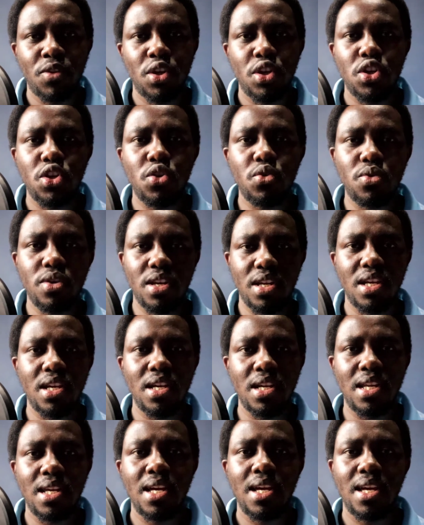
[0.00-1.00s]
you
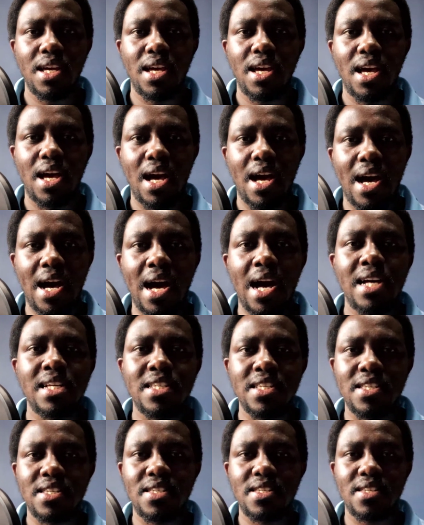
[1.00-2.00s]
need
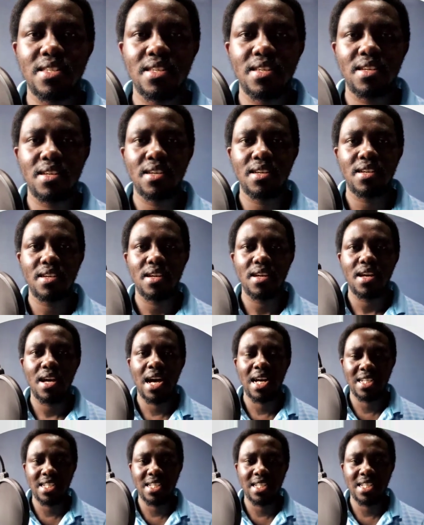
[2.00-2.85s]
as a